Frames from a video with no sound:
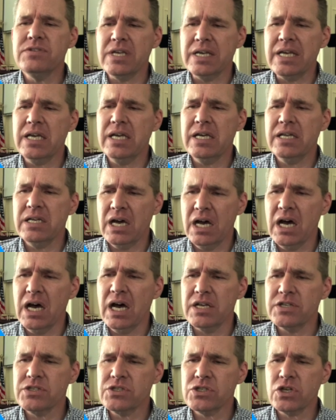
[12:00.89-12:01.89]
in
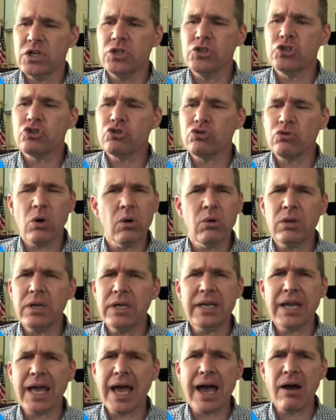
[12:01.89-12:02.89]
us,
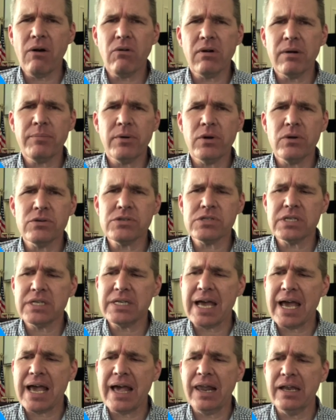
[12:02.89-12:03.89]
controlling our
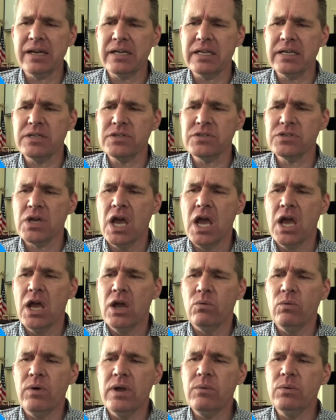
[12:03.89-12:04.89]
personalities,
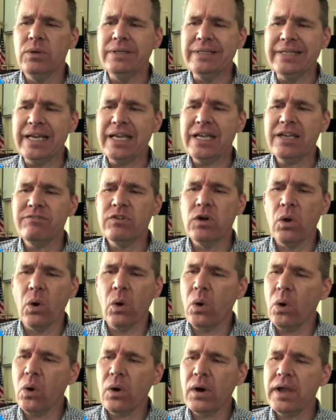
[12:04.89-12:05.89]
we will leave
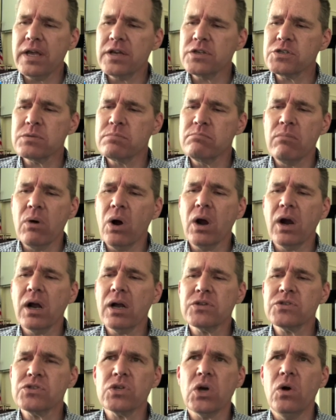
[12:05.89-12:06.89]
glorious
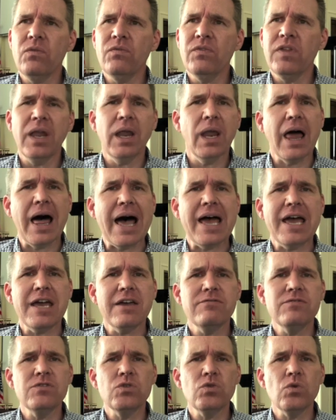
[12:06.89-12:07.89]
marks on the
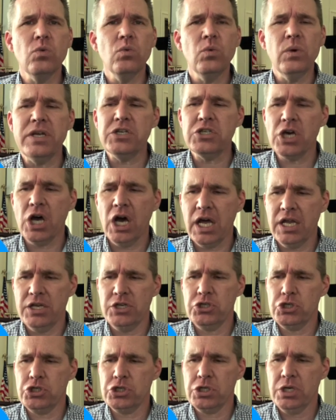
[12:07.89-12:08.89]
lives we
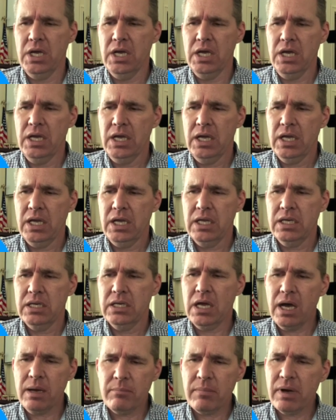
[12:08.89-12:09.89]
touch,
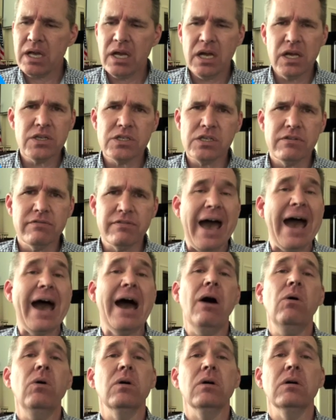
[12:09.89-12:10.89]
not because of
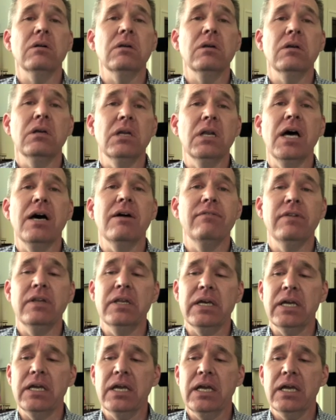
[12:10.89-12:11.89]
our
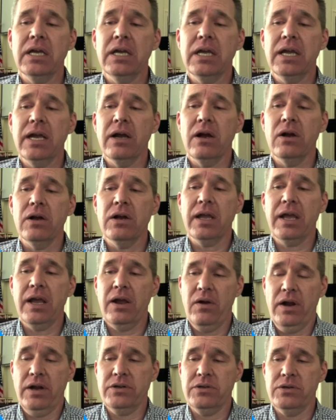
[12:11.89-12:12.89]
lovely
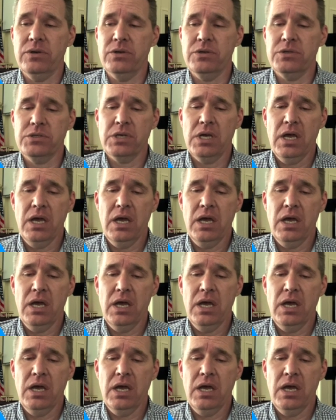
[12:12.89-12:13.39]
characters,